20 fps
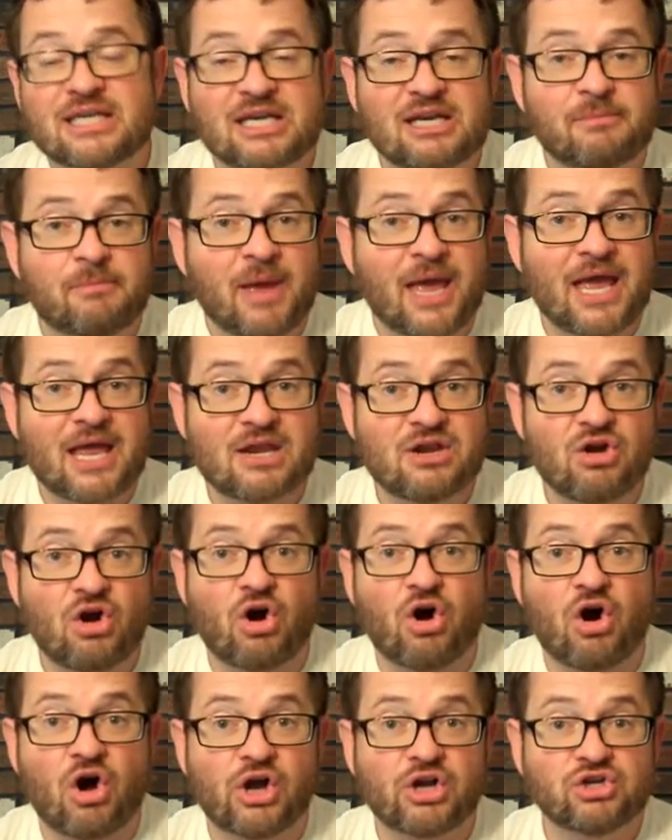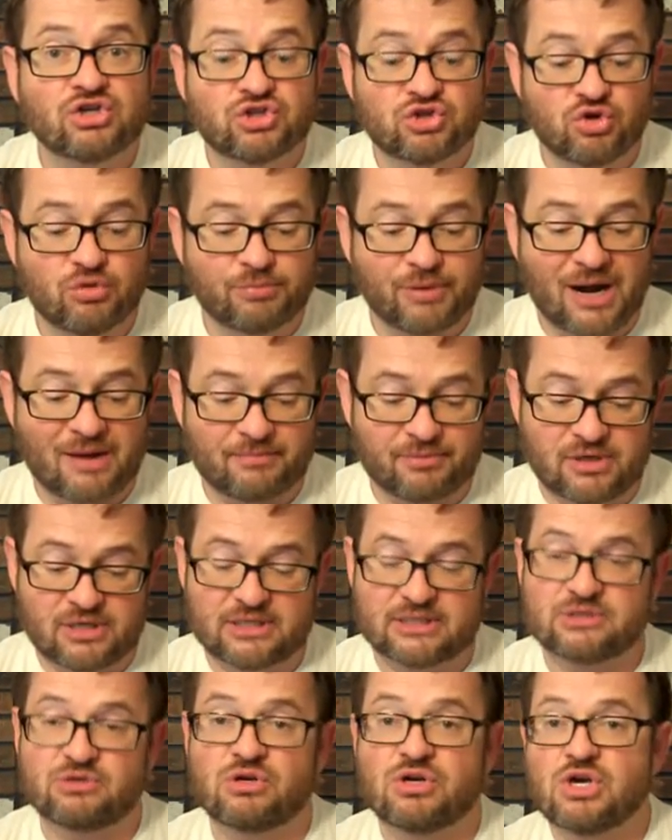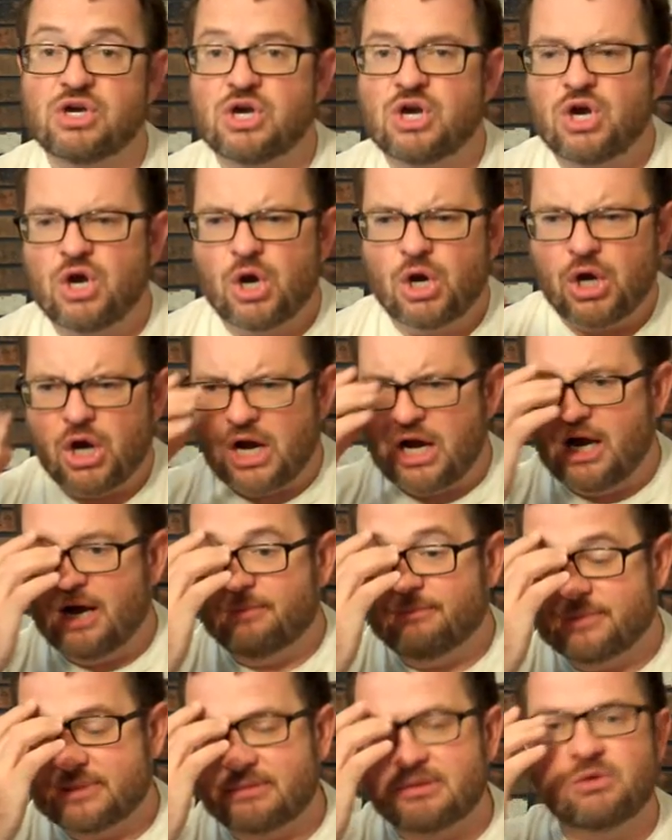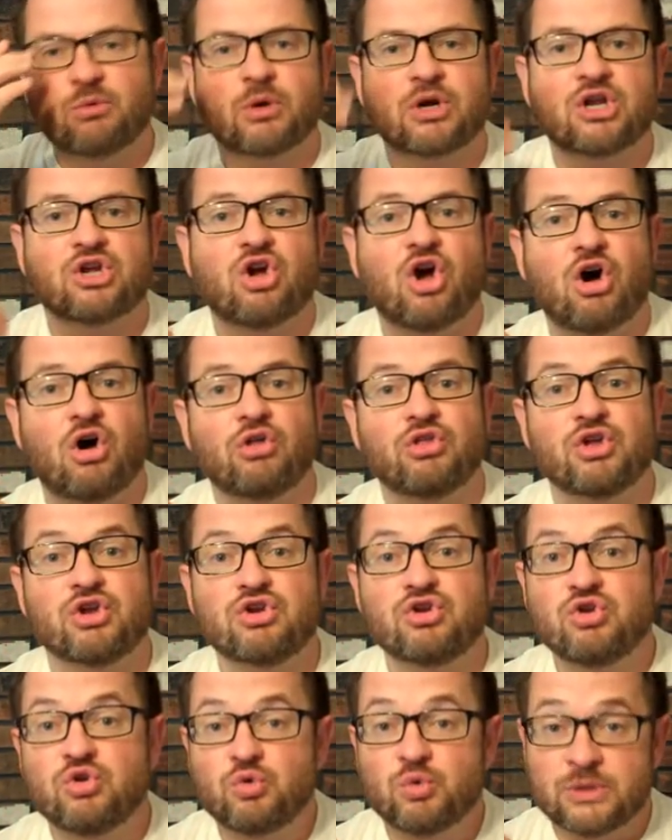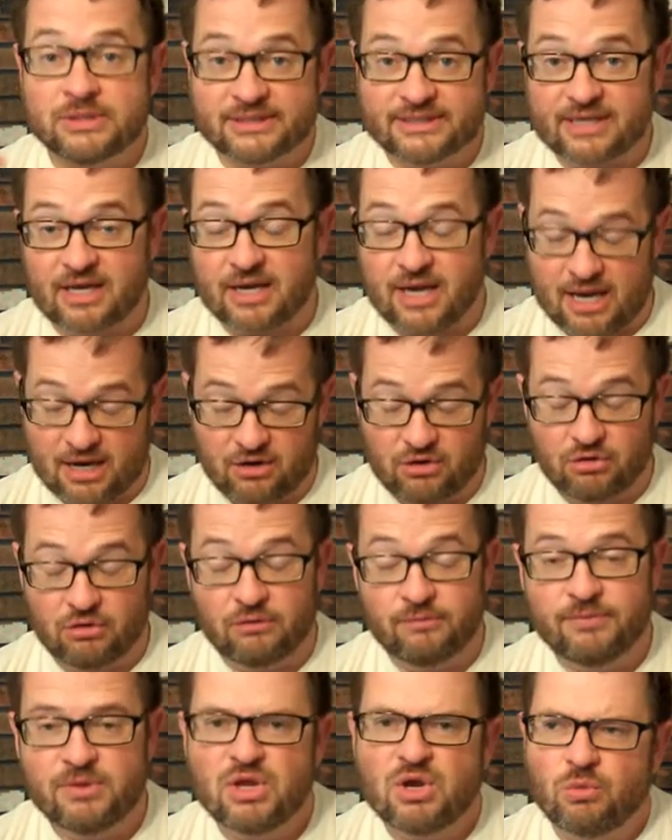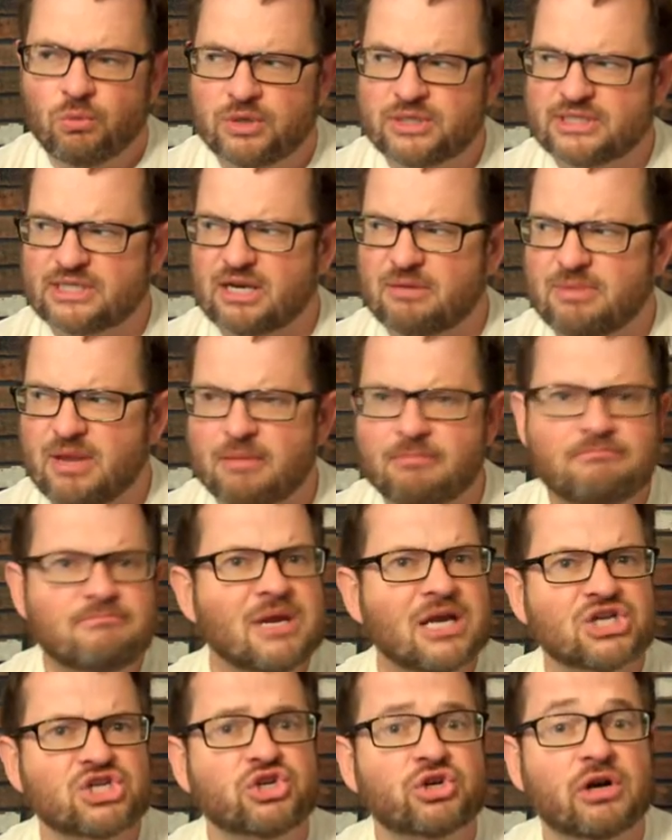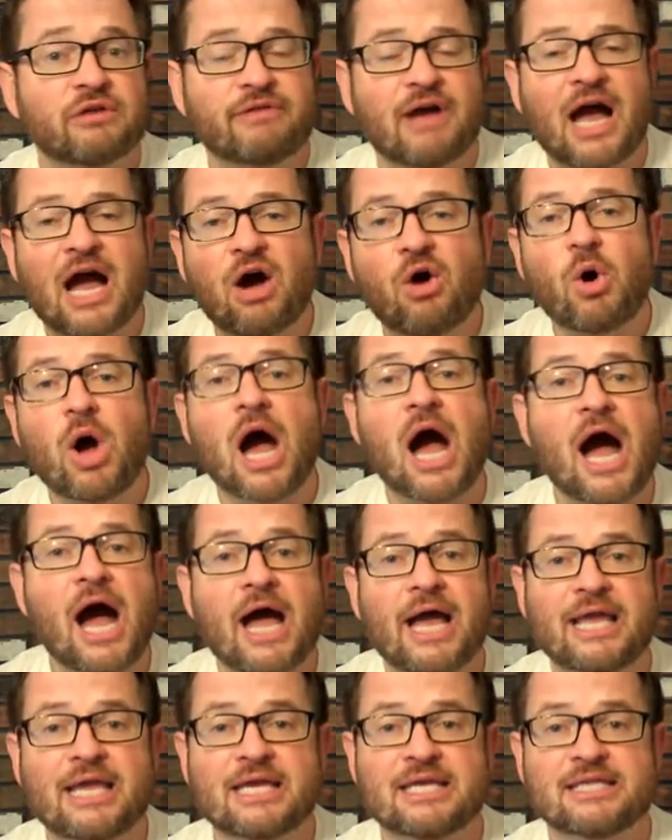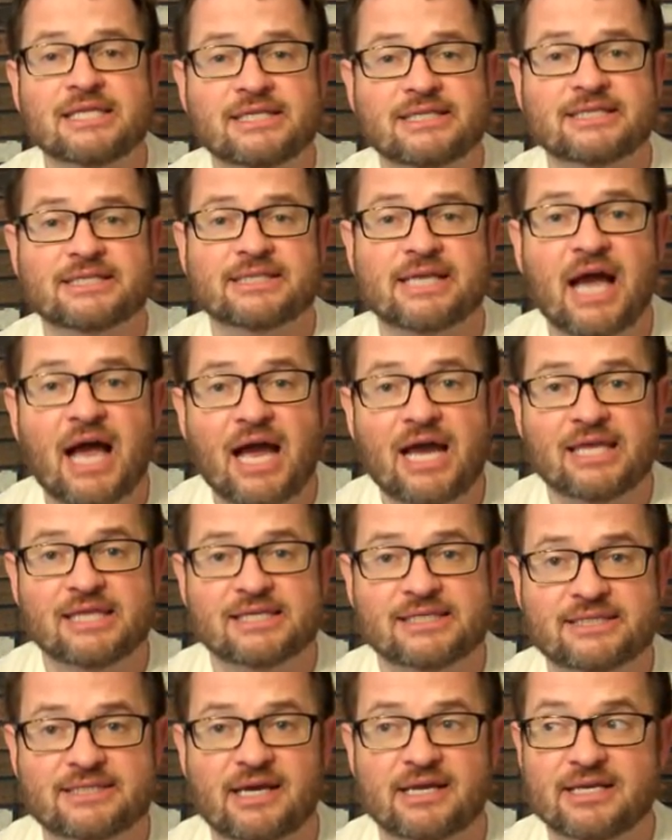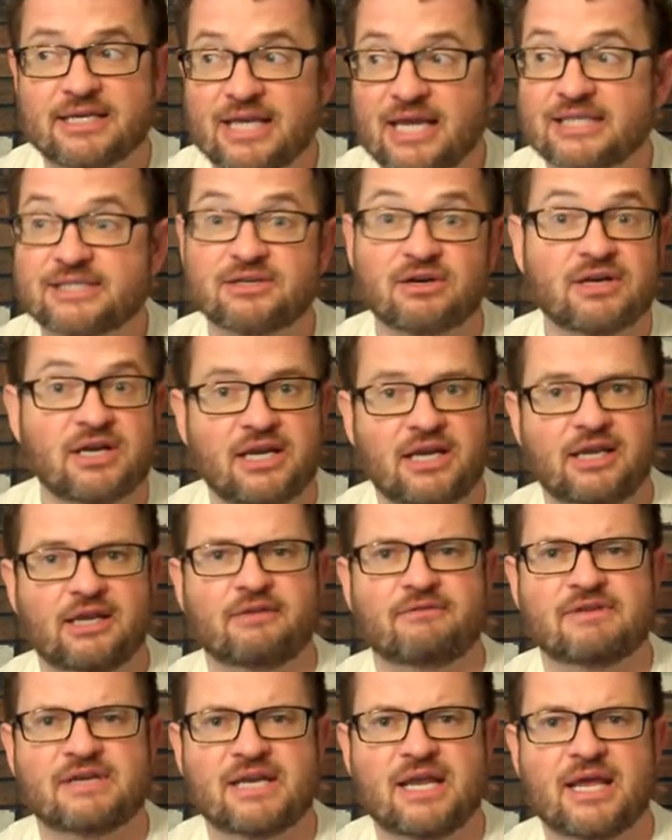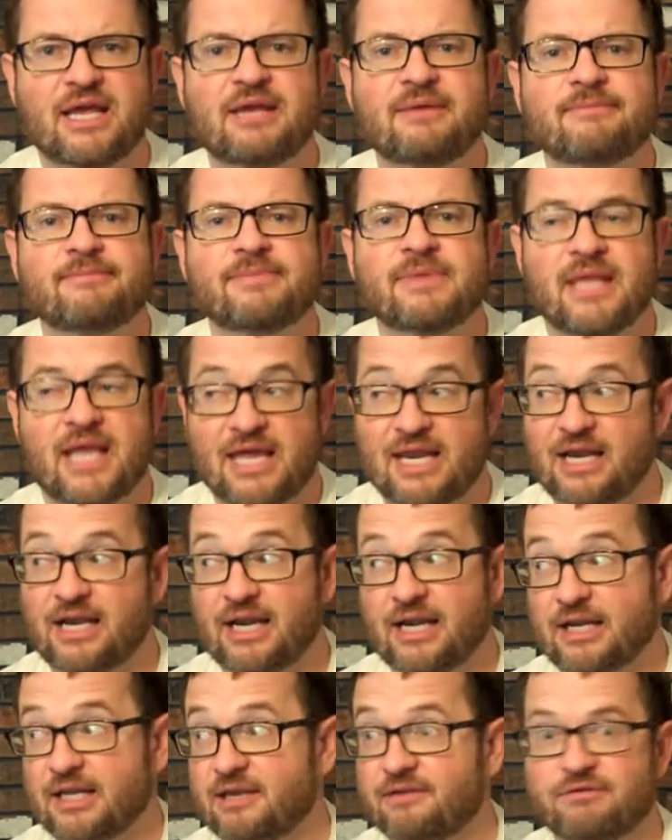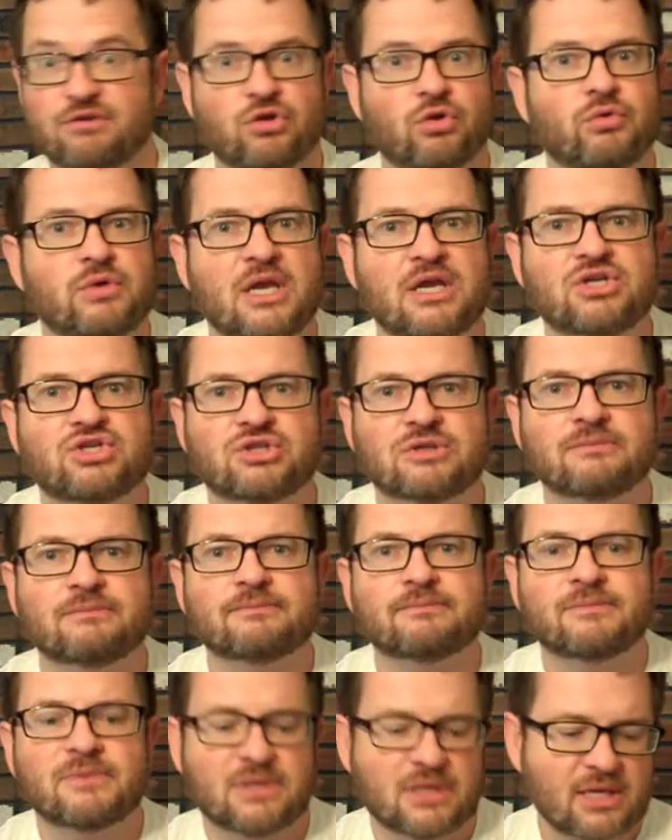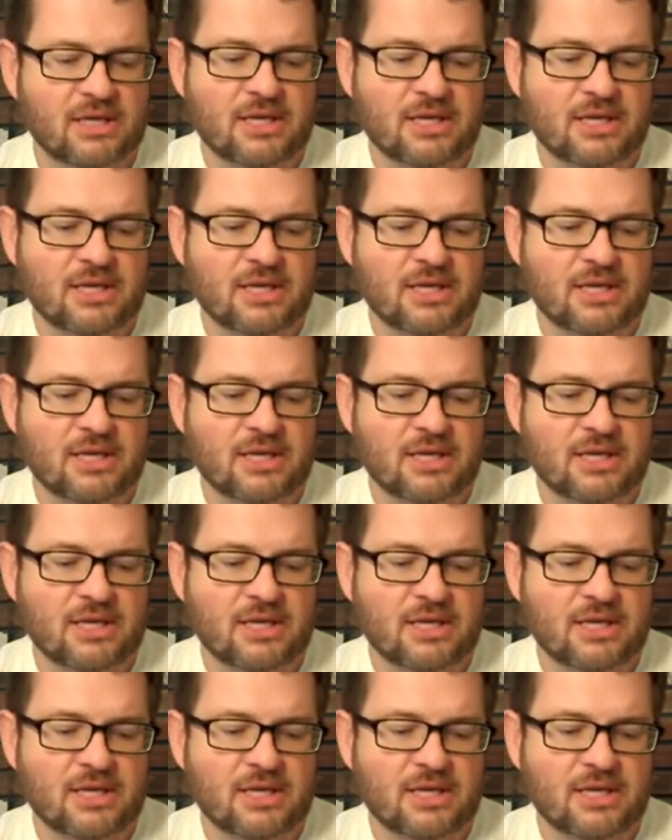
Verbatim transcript: it's going to depend on two properties. Um, something we're going to call the noon sun angle, which is going to be a measure of how high in the sky the sun gets on any given day and at any given location